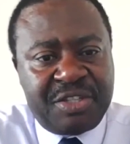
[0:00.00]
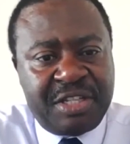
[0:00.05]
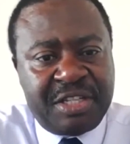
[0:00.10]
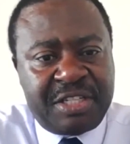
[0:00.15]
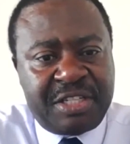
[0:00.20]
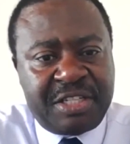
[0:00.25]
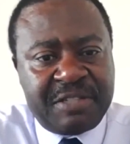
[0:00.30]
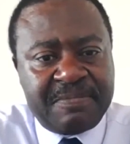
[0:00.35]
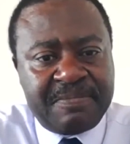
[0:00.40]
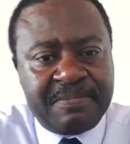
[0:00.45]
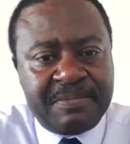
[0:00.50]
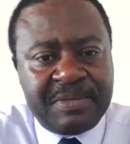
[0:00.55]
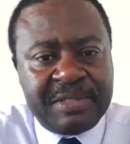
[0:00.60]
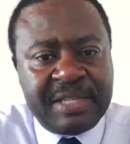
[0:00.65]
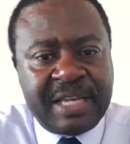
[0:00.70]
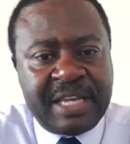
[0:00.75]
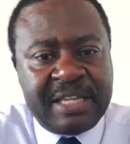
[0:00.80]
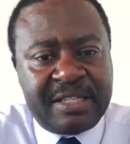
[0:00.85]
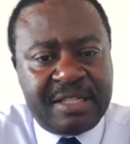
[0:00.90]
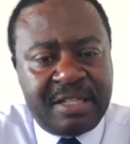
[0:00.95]
is that
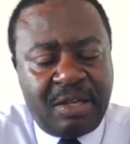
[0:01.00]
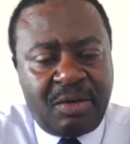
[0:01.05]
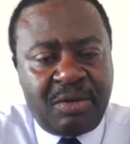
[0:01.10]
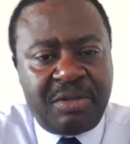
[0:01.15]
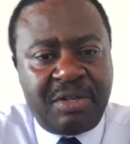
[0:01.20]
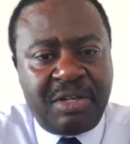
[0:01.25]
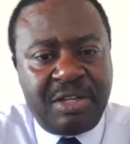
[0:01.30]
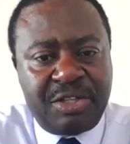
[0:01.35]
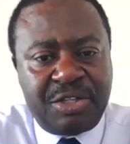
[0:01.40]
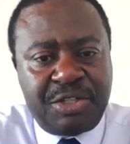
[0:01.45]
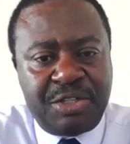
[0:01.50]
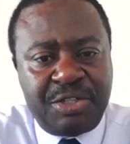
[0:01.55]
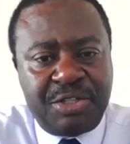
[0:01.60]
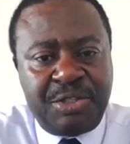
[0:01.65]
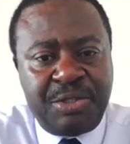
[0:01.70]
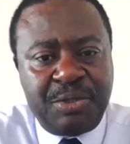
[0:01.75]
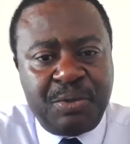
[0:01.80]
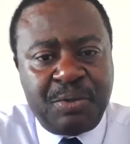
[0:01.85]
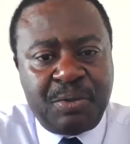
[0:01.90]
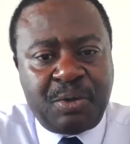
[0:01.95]
as long as
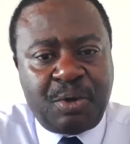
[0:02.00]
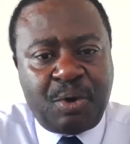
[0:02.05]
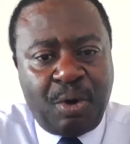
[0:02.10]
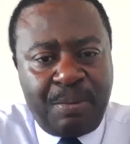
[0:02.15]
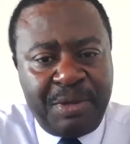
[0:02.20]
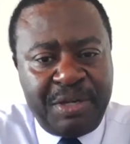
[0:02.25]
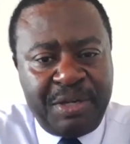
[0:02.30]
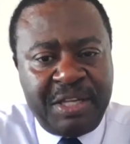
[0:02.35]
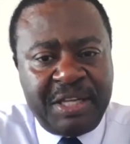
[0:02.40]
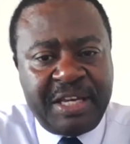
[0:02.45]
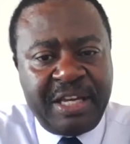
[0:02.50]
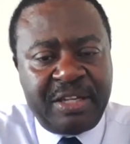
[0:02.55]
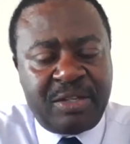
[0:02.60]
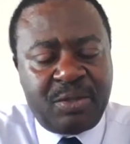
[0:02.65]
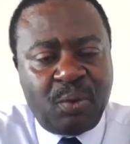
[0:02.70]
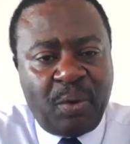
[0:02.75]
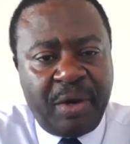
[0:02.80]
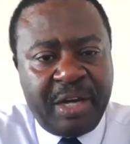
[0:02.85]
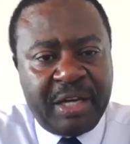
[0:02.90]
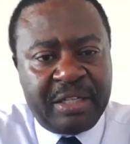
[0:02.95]
you
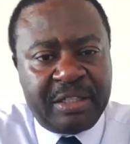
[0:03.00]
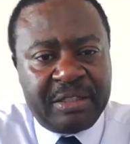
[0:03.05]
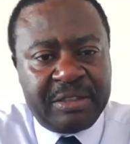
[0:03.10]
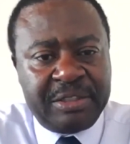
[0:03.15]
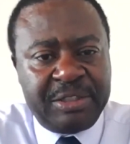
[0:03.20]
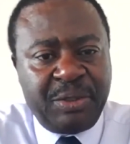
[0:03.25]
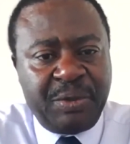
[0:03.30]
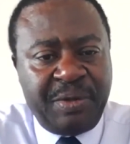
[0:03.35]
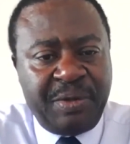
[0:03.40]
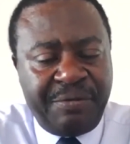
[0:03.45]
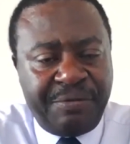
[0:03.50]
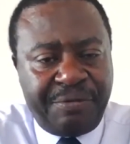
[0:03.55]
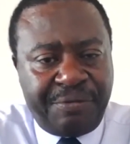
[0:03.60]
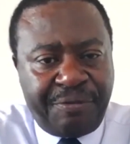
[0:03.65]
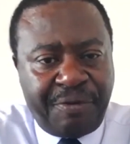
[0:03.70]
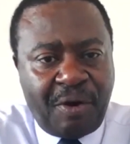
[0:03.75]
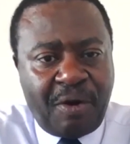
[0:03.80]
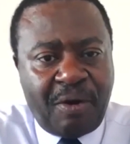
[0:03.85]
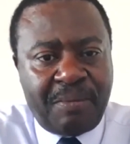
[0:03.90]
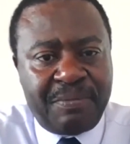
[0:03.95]
communicate well, you
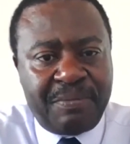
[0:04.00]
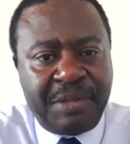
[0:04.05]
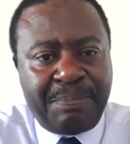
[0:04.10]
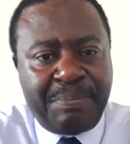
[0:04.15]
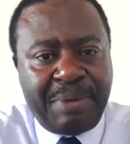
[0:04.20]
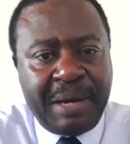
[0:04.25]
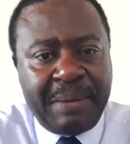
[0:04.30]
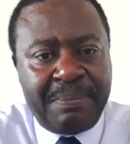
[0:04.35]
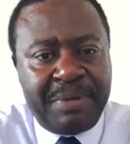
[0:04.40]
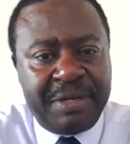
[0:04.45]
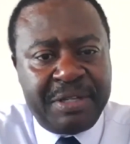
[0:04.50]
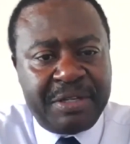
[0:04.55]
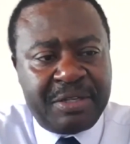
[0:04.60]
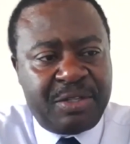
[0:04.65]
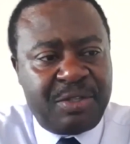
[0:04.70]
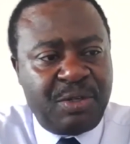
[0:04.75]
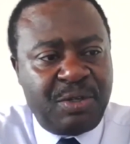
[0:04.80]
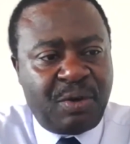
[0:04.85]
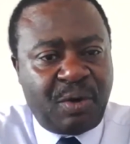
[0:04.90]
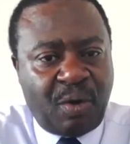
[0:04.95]
inform the
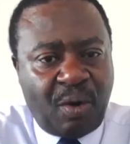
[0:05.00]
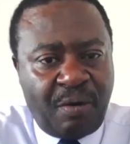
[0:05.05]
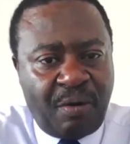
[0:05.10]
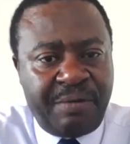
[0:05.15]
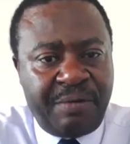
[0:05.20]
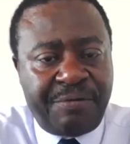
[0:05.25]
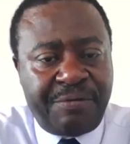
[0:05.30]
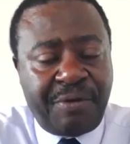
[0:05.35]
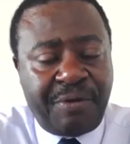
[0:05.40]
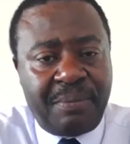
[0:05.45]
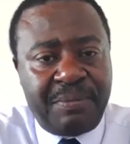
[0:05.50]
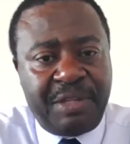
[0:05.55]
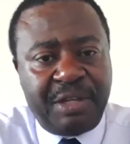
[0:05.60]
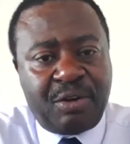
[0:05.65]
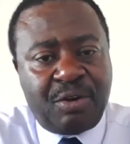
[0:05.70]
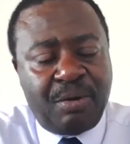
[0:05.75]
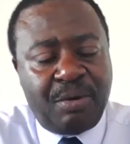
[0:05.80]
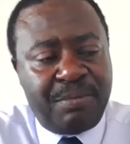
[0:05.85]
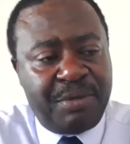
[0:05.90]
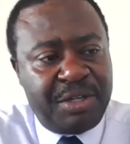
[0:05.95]
public, you inform
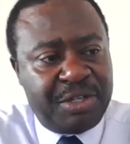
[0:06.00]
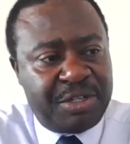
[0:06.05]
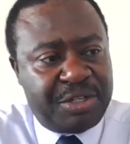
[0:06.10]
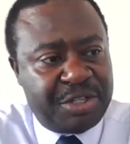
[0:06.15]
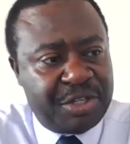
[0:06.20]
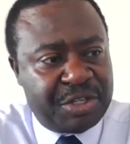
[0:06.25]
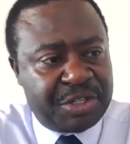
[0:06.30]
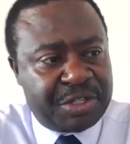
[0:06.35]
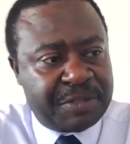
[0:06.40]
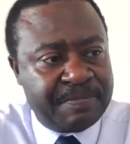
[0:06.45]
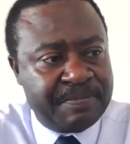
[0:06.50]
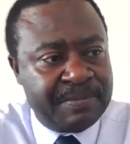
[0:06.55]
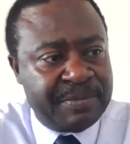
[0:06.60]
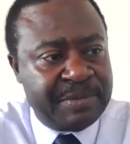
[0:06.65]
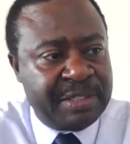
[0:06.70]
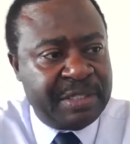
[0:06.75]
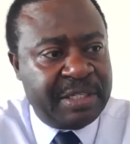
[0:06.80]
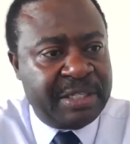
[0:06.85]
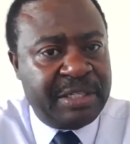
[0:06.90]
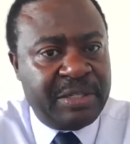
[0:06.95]
the communities,
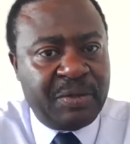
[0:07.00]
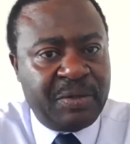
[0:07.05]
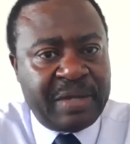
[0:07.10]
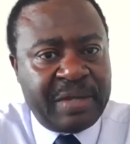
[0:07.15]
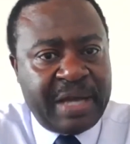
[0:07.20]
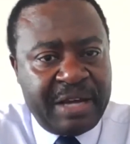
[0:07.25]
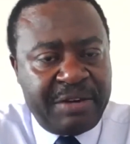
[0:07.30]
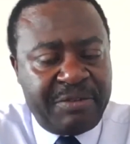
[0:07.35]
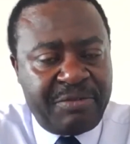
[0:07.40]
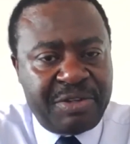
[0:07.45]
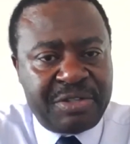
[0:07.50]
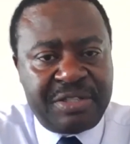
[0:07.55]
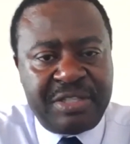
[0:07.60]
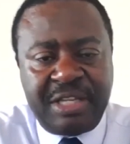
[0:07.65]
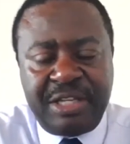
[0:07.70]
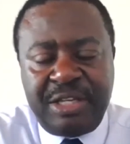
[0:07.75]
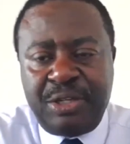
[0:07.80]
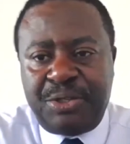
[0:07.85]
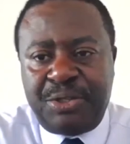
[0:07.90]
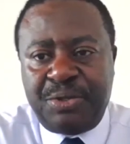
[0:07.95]
you address
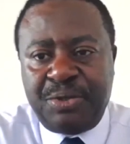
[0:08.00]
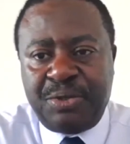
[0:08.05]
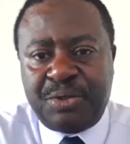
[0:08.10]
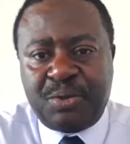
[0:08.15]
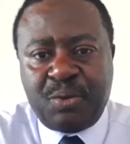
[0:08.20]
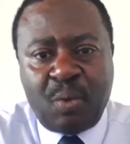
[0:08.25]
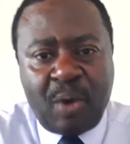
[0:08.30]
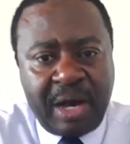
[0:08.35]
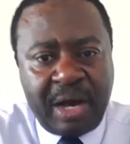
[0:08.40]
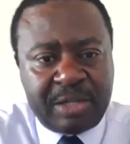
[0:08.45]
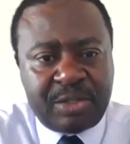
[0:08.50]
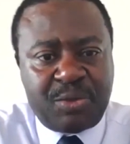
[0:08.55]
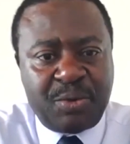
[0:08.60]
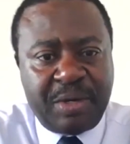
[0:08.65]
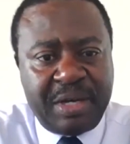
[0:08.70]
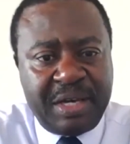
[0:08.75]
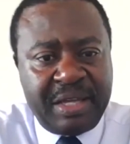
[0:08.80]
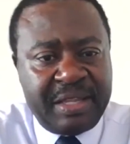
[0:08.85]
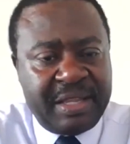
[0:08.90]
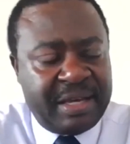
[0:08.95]
the issues, work
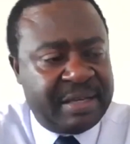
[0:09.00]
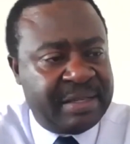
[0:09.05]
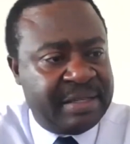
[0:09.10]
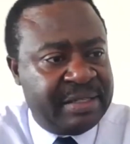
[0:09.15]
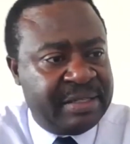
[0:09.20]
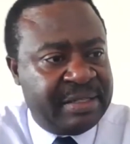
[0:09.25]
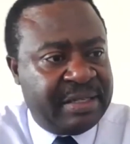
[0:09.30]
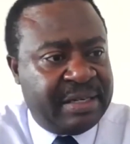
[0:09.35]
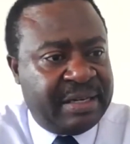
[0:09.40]
together,